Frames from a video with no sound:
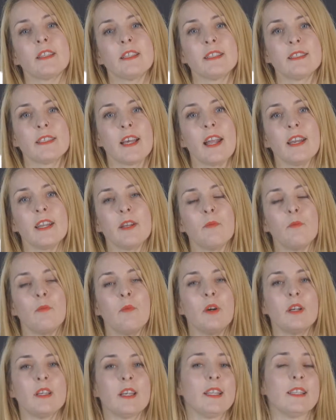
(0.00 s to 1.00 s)
this and
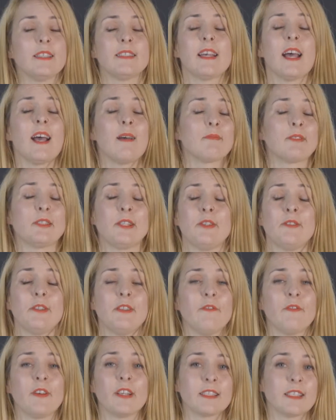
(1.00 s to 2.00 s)
it's absolutely
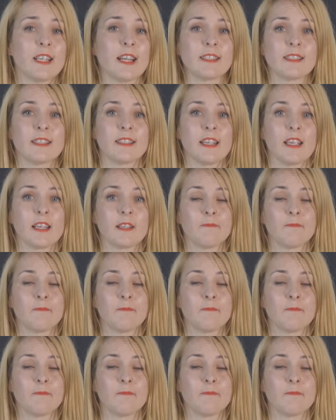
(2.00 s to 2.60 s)
fantastic.